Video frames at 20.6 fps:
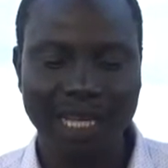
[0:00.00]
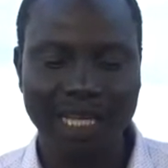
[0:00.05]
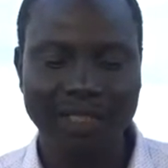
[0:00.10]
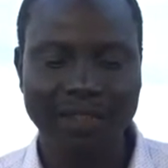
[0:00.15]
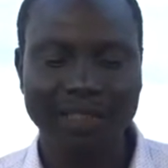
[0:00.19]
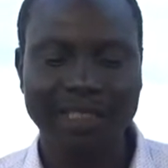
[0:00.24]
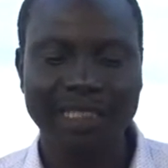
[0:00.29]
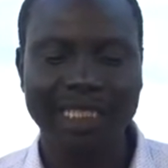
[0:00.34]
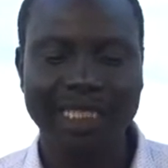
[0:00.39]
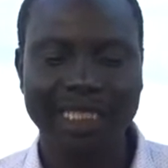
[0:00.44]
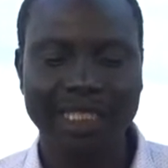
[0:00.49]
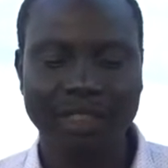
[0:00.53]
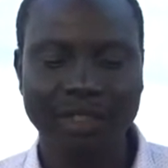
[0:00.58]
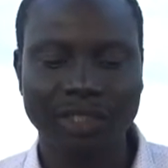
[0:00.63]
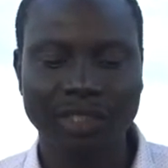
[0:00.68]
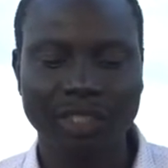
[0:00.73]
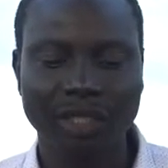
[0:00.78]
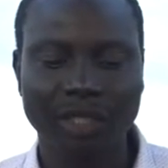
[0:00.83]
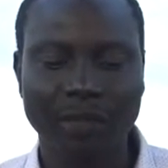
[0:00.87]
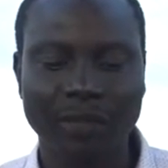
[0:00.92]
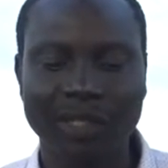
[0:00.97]
and you take the
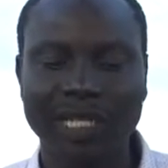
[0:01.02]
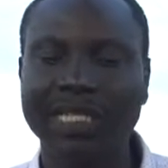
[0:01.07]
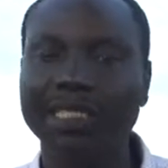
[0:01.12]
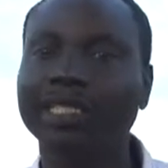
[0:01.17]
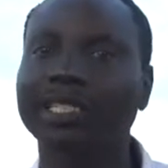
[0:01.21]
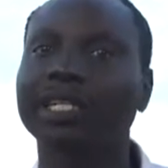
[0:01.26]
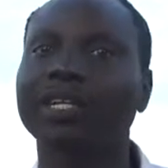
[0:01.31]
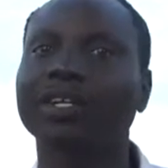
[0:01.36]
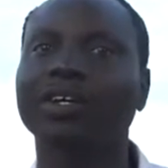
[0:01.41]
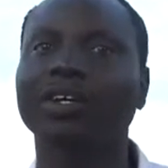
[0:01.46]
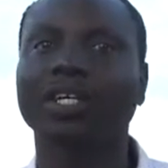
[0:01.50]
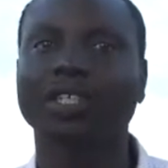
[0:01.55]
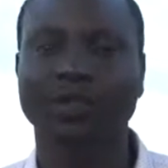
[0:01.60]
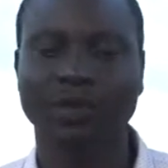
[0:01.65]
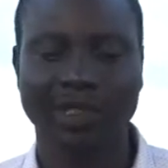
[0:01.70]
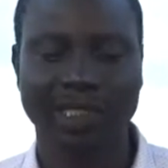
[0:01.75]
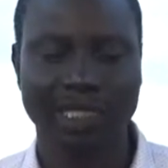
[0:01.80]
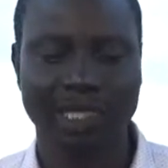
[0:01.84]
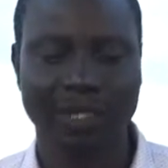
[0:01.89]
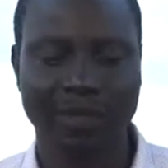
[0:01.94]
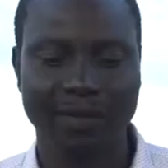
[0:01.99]
total operational
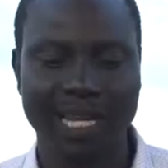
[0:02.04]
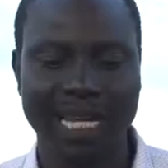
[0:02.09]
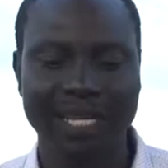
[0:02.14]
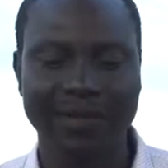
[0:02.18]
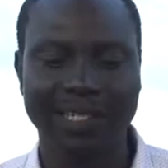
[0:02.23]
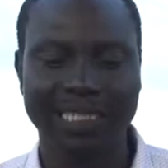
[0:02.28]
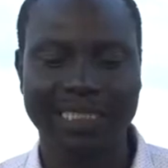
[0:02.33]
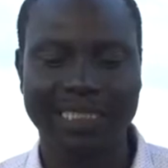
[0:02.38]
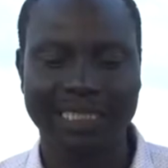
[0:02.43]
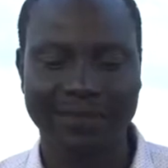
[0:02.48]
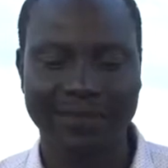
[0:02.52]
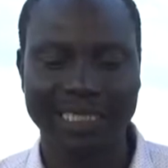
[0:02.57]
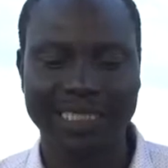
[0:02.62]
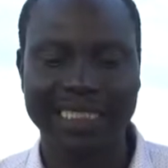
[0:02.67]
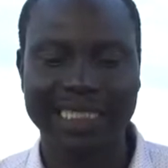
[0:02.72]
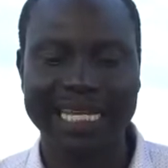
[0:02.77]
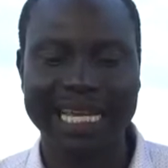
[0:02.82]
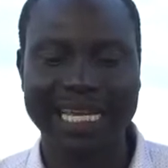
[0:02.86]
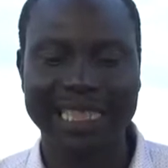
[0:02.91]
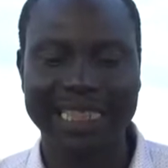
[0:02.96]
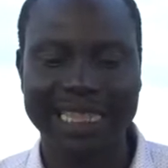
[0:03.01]
cost, which is
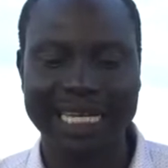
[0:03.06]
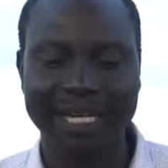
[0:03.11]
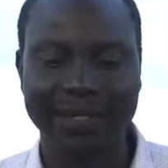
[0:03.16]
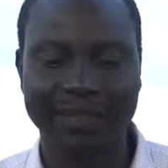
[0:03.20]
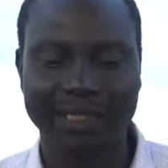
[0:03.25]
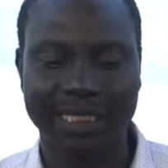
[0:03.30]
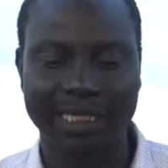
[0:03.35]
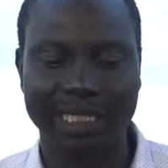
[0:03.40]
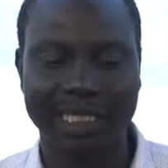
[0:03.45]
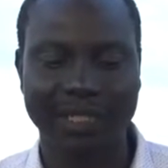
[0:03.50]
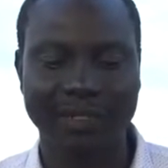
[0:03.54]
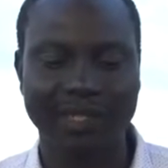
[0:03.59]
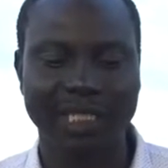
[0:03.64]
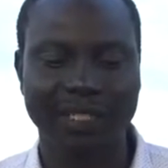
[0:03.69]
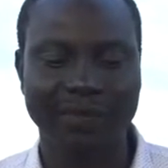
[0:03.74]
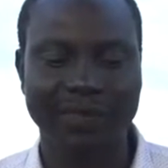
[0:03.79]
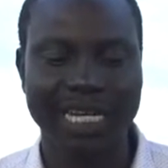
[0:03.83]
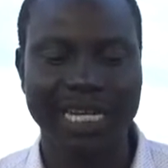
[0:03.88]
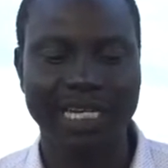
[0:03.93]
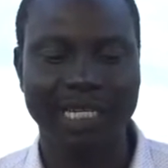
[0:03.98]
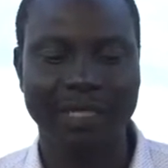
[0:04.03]
379,000, and you
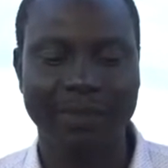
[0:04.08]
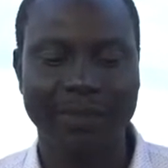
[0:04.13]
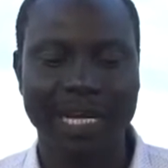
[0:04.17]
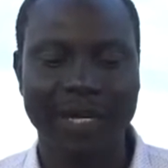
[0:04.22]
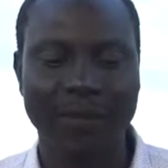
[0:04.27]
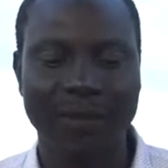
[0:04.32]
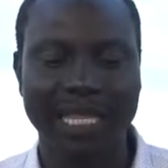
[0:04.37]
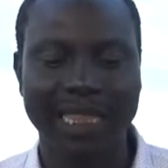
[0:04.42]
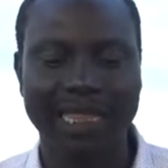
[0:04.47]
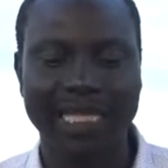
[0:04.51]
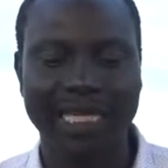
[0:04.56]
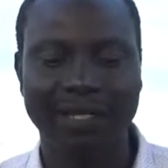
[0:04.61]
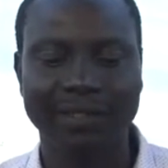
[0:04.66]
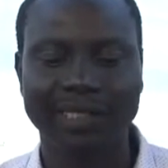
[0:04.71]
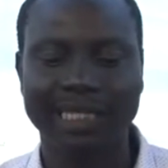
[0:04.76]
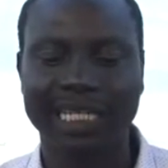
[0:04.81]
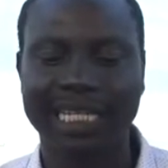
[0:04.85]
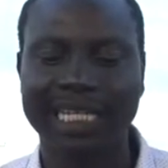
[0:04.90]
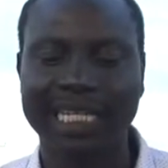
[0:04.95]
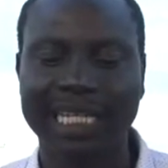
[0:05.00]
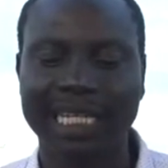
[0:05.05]
divide it by
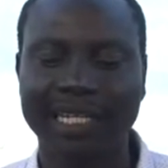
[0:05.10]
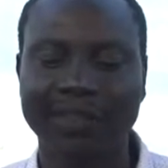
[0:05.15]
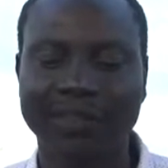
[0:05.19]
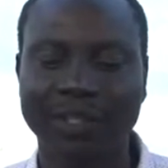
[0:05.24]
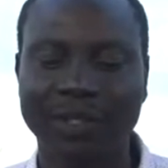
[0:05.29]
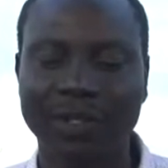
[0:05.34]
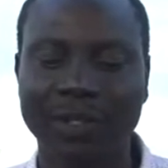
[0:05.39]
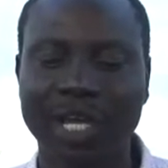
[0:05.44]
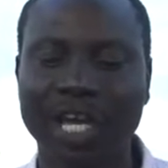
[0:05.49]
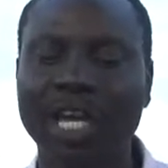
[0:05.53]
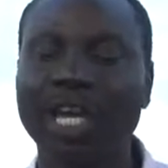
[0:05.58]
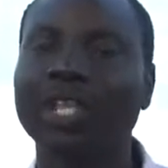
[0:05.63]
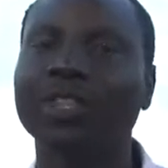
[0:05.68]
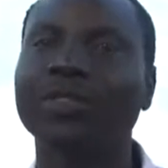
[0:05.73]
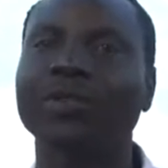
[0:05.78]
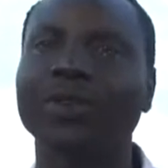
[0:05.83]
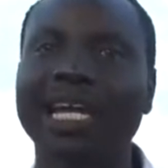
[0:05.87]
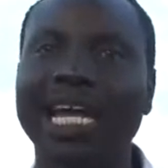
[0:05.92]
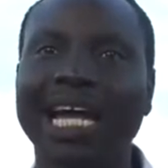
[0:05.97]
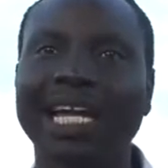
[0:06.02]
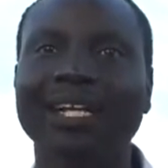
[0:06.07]
1,000, it gives you
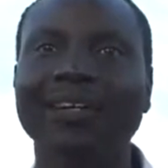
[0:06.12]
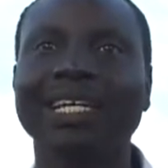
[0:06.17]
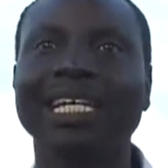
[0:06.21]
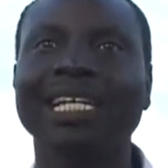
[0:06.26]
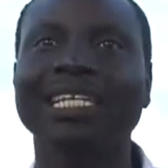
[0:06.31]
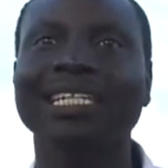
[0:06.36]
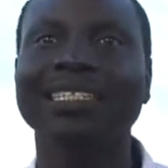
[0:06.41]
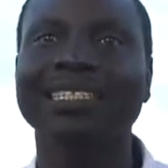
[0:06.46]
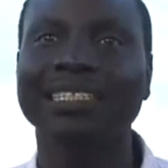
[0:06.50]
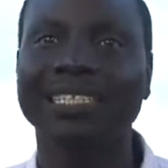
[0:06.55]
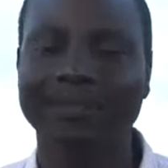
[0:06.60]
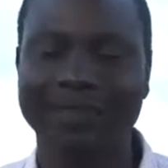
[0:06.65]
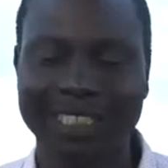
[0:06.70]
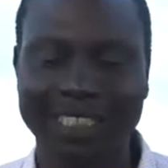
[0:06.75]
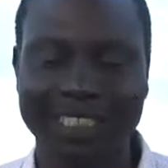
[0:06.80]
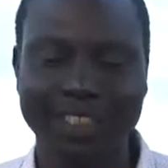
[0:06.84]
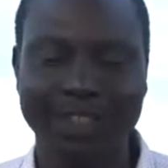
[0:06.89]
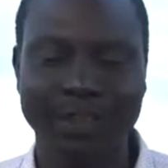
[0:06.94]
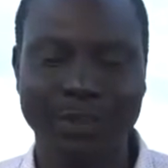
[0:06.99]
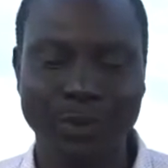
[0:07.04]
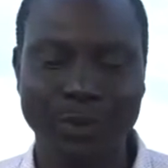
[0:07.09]

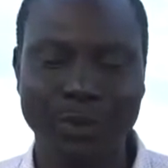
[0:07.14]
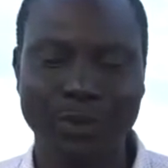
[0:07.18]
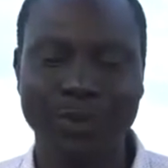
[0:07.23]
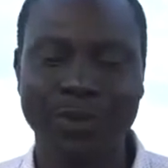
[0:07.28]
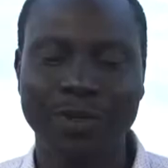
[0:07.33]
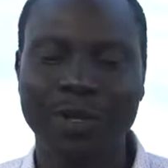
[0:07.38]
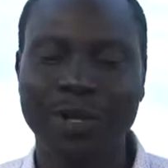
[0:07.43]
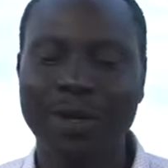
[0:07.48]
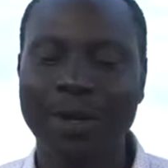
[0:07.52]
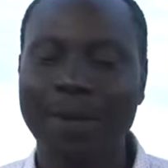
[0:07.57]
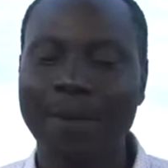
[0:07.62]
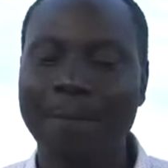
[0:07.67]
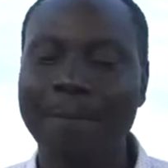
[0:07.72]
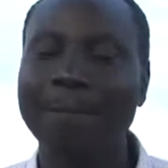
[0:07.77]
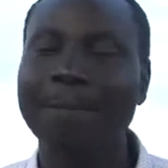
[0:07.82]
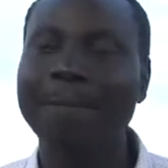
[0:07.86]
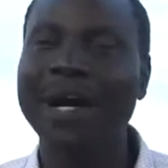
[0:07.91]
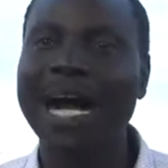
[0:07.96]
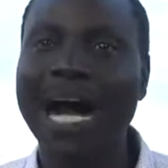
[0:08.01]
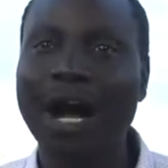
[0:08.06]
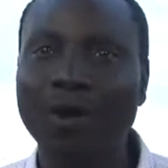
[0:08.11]
372
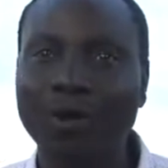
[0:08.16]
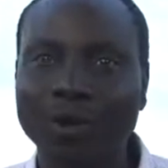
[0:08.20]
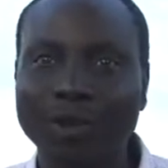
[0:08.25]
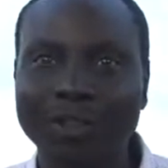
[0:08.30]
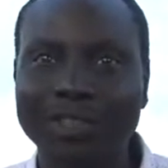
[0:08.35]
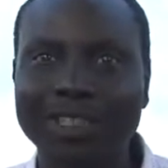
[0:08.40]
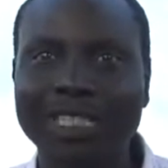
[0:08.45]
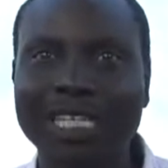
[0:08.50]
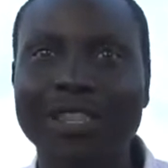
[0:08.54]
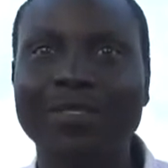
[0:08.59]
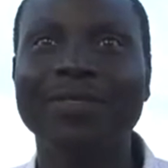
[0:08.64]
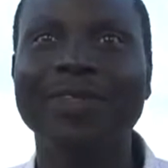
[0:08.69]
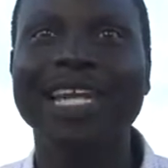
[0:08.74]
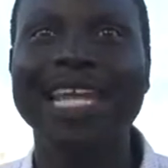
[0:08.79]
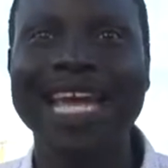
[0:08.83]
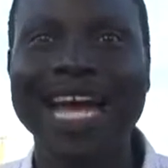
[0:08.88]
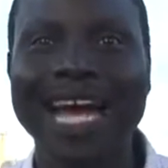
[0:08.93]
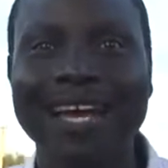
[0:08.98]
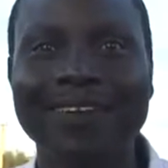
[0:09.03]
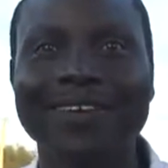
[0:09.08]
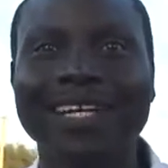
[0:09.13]
pounds.
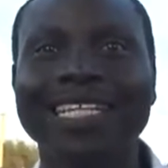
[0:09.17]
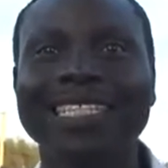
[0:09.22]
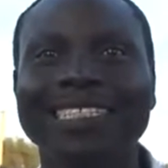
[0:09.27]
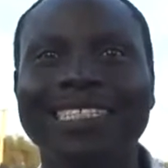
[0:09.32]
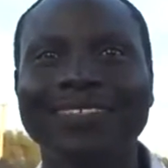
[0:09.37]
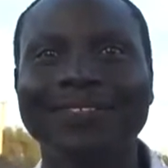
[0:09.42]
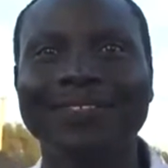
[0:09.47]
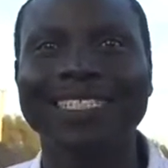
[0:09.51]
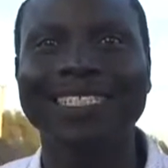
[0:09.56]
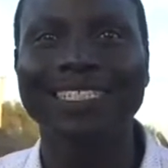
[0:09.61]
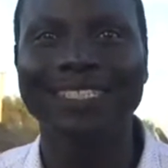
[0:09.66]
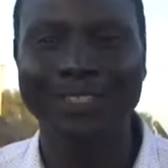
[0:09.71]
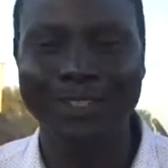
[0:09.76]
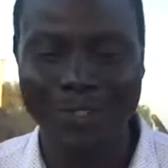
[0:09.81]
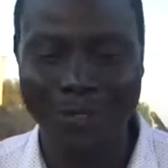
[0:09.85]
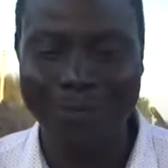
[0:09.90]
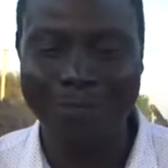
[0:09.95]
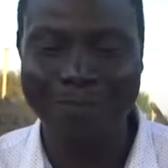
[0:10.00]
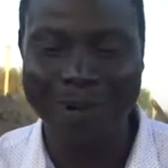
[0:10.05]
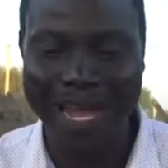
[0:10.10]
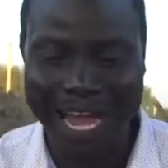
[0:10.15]

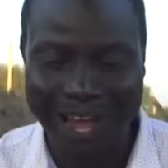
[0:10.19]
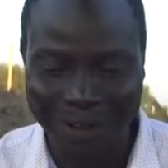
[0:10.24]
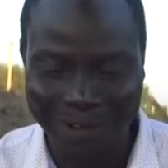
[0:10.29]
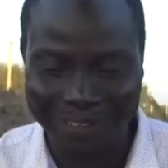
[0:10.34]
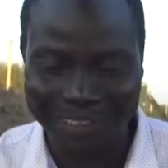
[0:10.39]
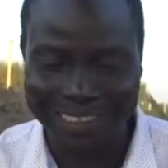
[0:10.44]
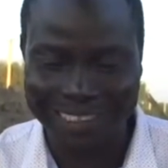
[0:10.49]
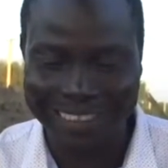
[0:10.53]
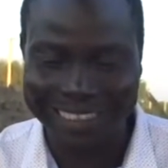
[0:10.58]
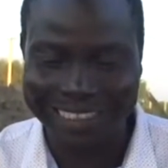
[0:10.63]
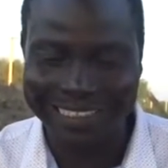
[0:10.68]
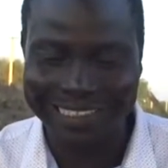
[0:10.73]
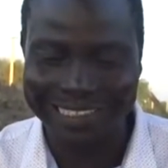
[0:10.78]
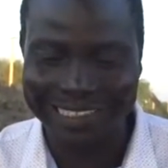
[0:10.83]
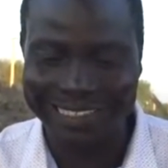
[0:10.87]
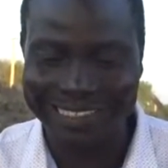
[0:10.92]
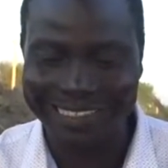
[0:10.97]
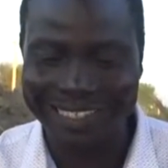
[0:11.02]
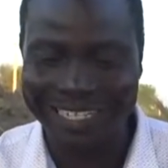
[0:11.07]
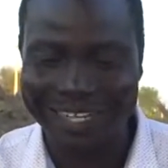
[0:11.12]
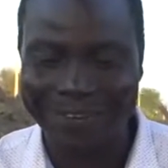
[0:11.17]
372 pounds. This
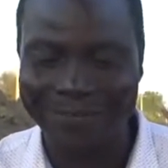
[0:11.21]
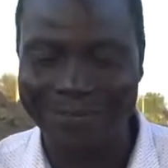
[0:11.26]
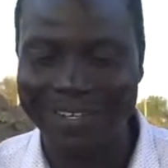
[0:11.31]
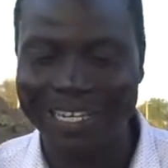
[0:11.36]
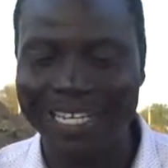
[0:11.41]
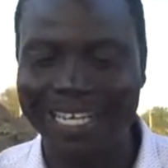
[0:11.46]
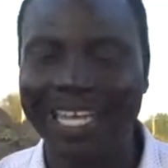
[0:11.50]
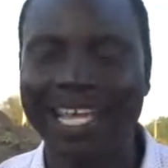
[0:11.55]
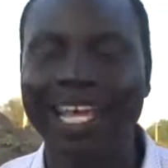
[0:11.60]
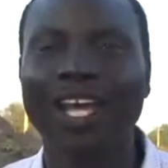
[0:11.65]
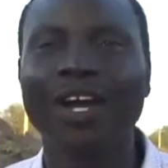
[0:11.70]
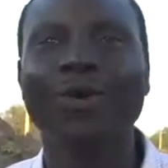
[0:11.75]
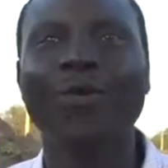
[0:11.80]
is roughly